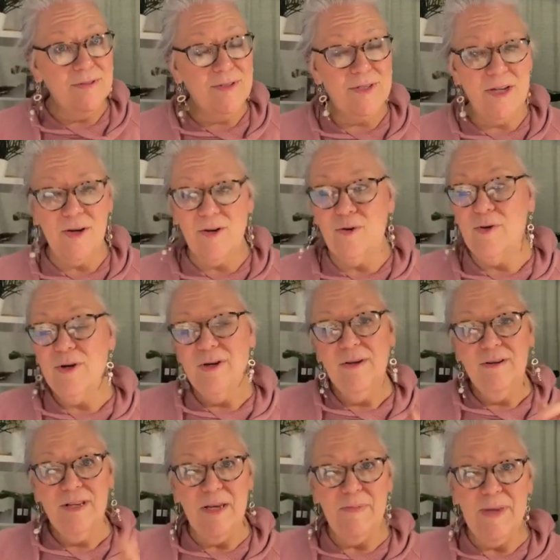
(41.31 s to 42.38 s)
so
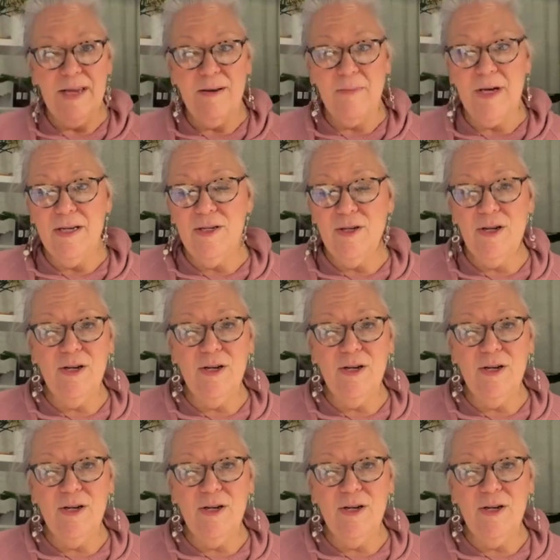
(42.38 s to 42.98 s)
keep that in mind.